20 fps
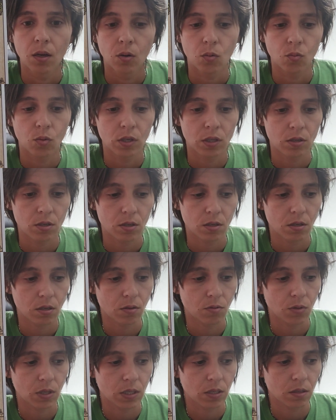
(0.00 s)
which
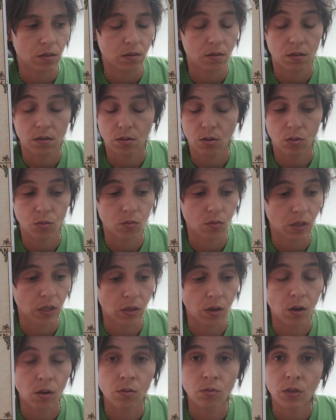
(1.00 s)
res- so it
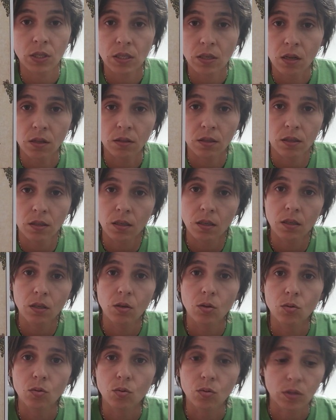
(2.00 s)
all resulted in
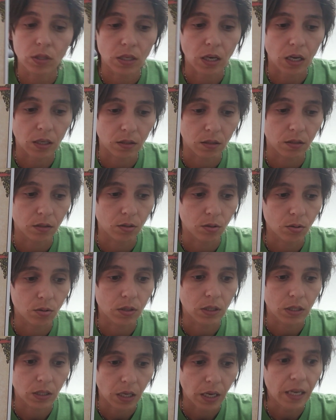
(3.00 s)
you not
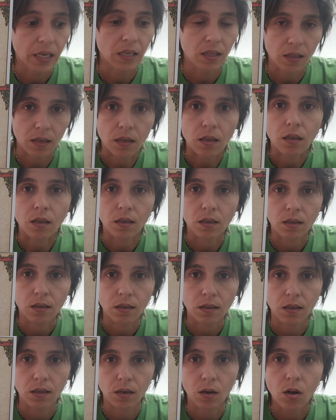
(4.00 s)
doing anything
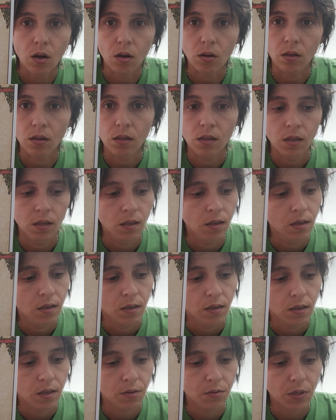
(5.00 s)
at all
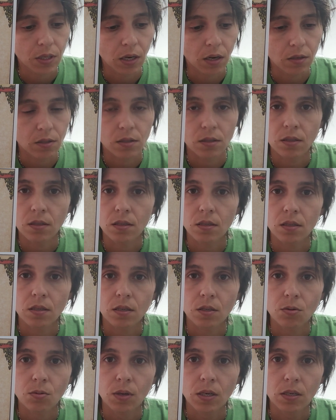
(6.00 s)
in regards to the
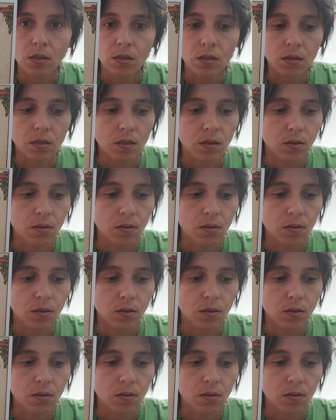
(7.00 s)
situation.